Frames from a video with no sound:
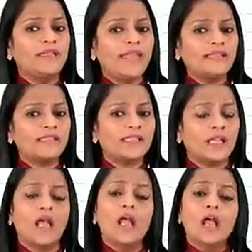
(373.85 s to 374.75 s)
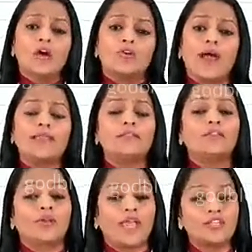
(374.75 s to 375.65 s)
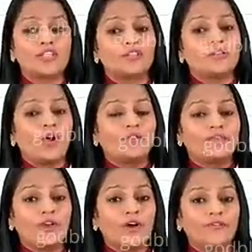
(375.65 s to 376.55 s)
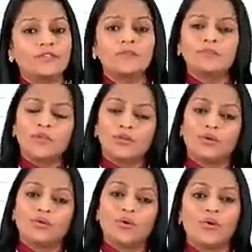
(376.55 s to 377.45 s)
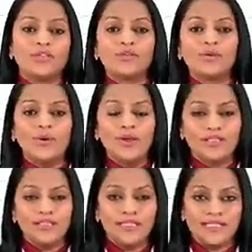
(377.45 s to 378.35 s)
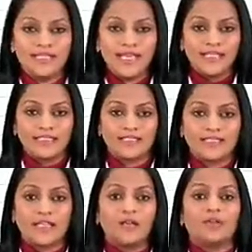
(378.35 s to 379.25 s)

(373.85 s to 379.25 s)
Next thing, write the location of the office, but don't go into details.